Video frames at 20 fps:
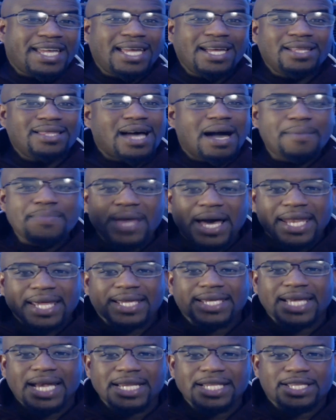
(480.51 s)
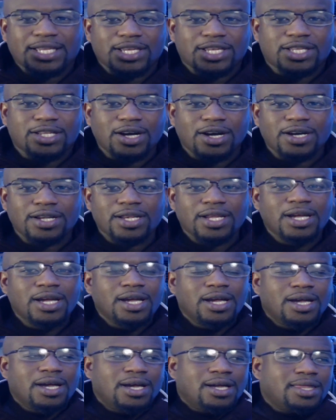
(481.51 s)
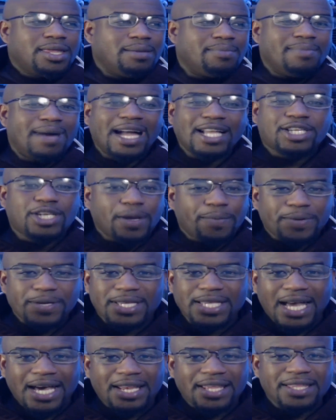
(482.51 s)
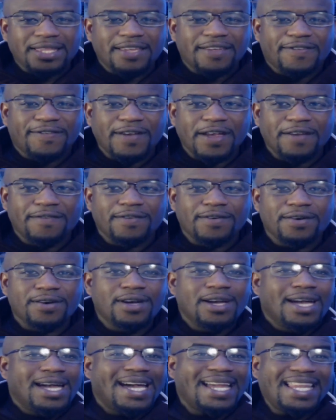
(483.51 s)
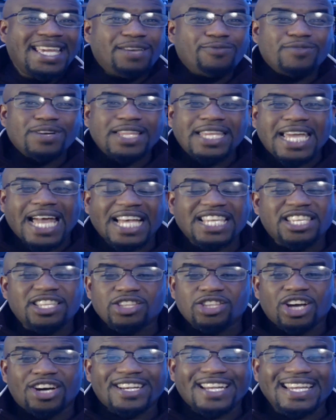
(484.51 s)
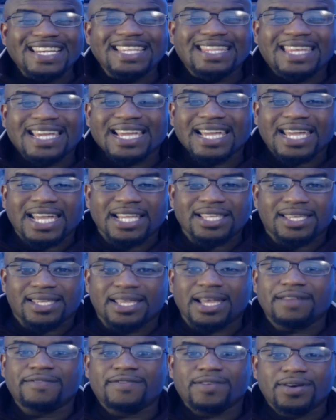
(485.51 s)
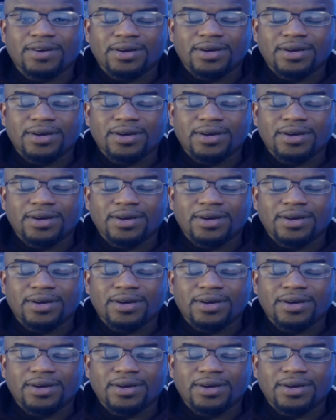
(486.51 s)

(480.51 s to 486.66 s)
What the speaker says: Hill, I'm not excited to start. The matchup is not in his favor, and he really hasn't done anything against Denver.